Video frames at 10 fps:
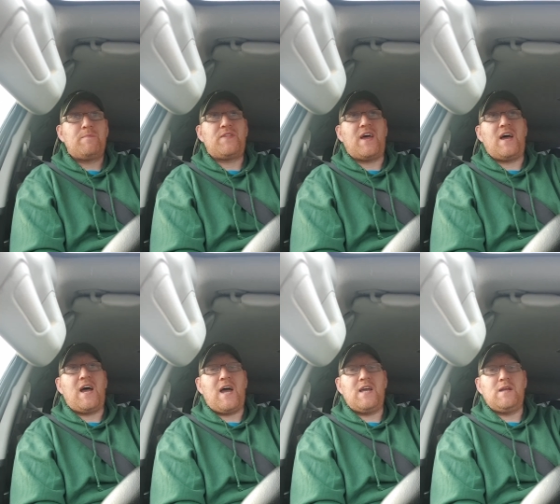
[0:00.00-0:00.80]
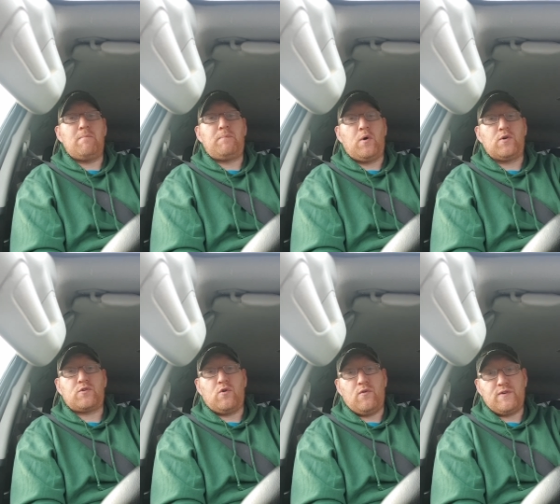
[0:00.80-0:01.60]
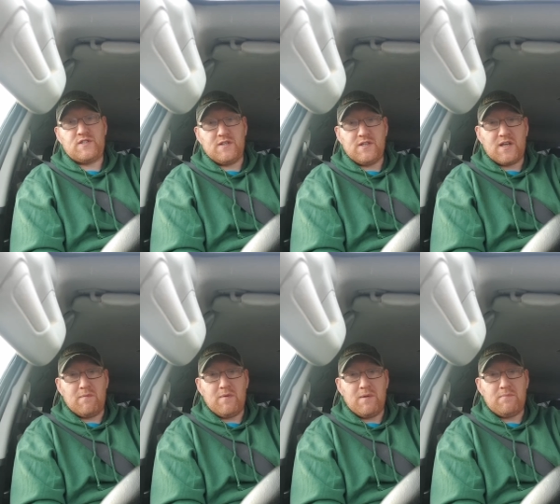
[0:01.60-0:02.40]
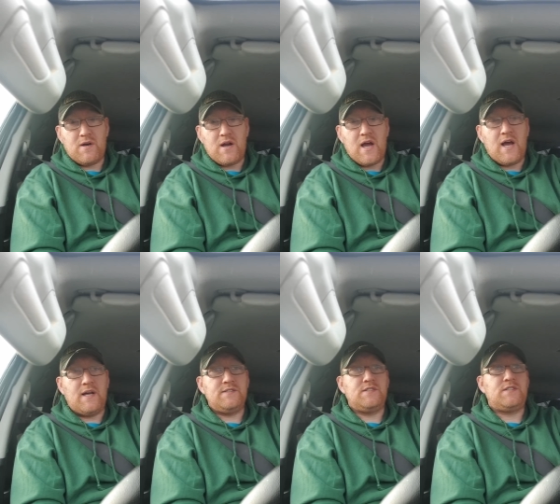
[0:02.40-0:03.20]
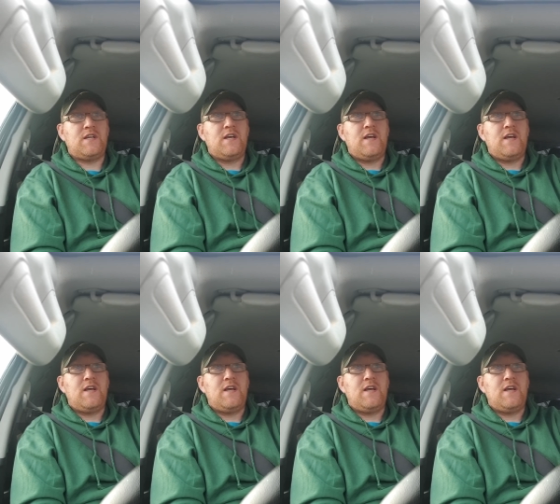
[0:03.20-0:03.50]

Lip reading: that I bought off a syndicate member, and